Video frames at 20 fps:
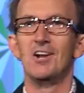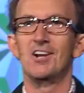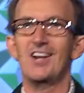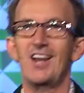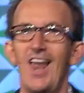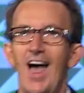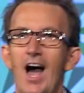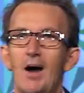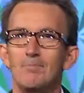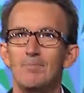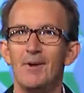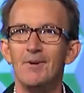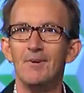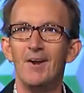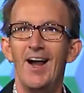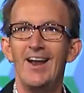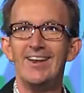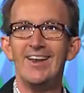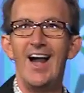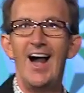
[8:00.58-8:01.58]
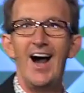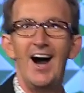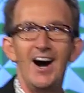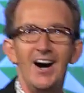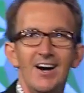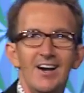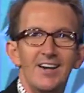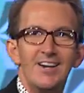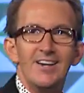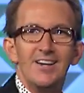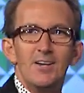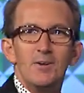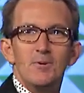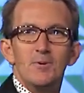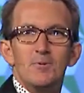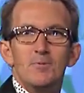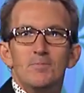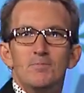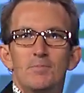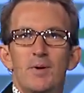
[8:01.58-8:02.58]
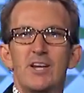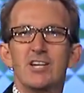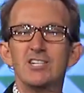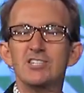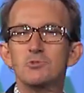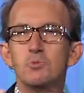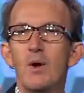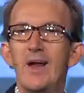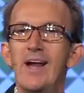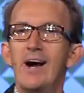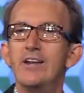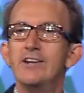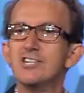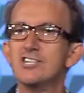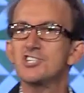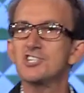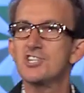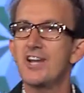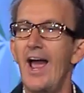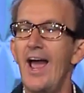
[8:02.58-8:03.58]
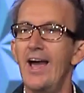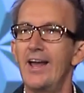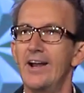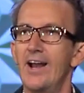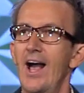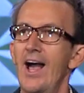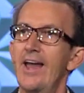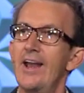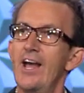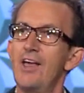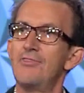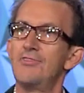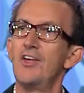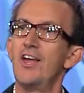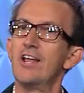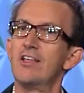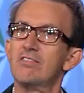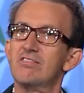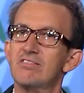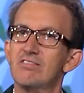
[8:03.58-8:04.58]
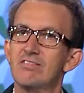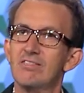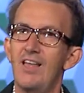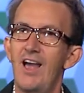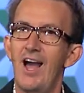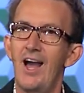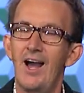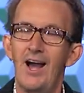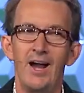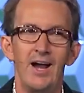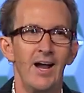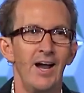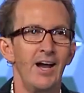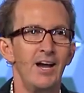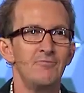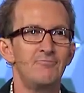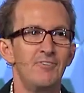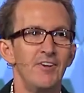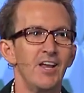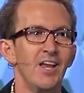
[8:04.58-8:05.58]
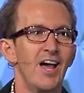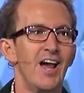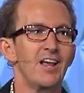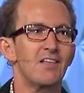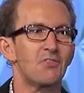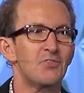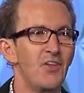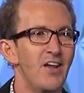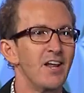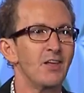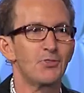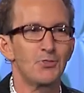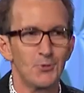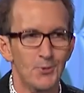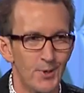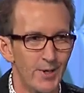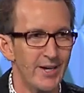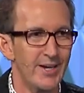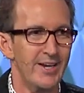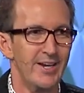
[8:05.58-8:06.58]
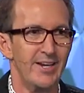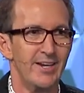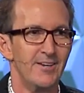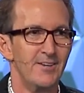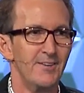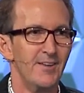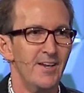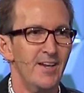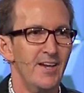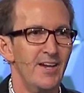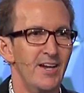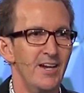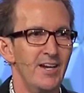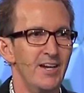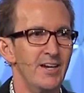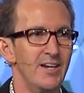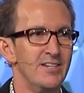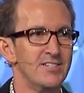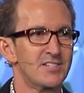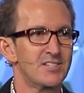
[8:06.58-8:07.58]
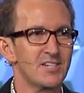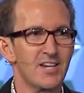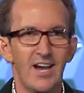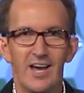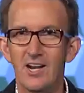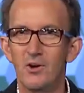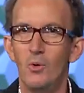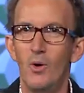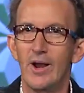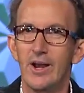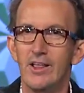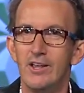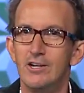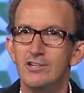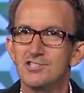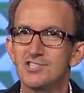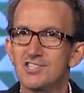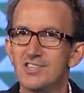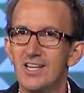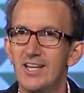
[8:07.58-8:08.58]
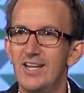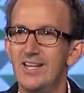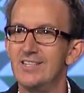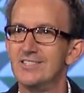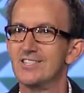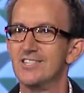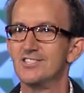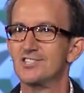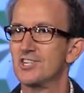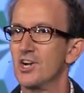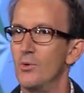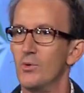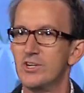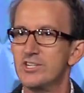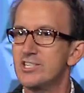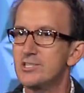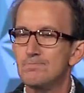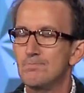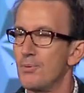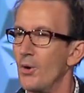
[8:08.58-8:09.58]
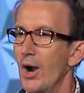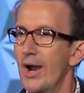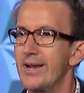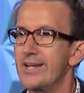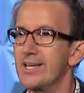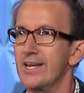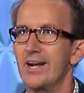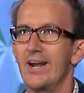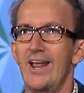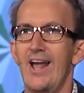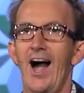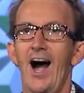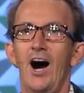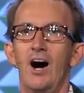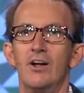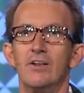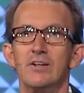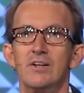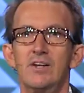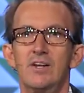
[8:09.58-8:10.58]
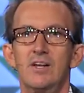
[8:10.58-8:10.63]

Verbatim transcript: are clapping right now because we understand. And I think, I, I feel like think three is kind of one of those things. And so we're just breaking it out